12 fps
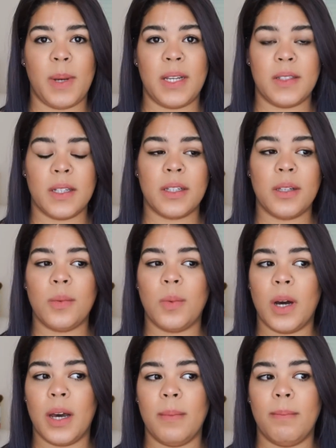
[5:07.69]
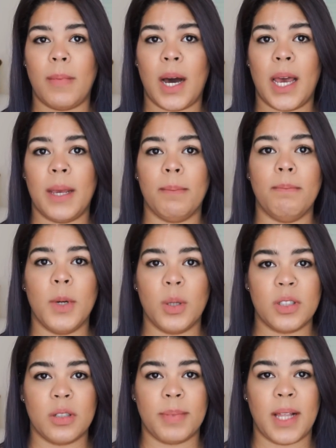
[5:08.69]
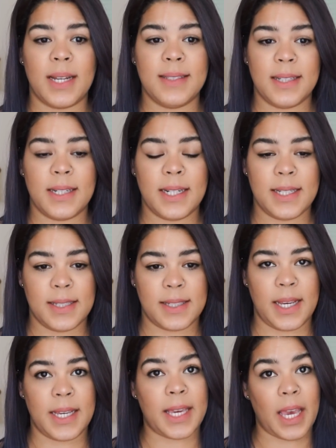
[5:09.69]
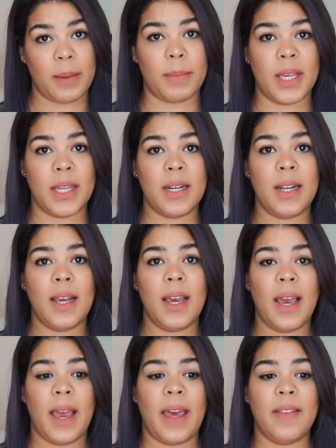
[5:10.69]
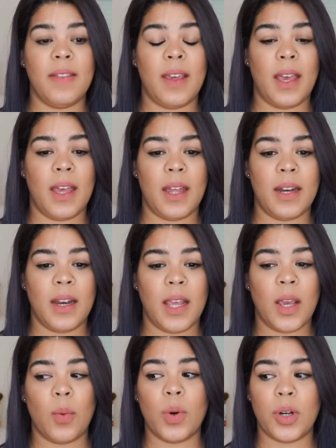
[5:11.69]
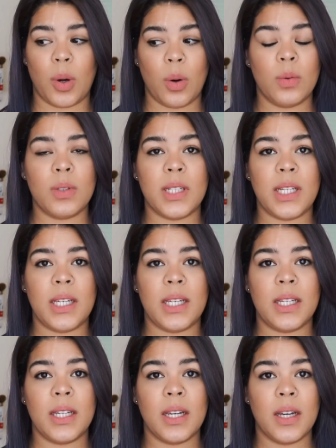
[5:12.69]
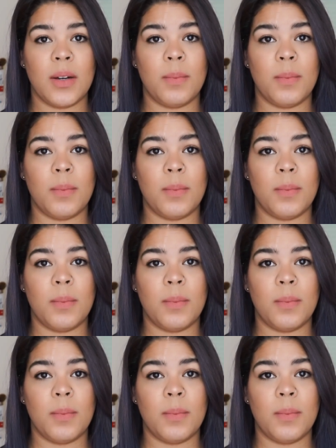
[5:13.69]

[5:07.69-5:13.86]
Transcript: Basically what my milk supply did is it came in and then it would only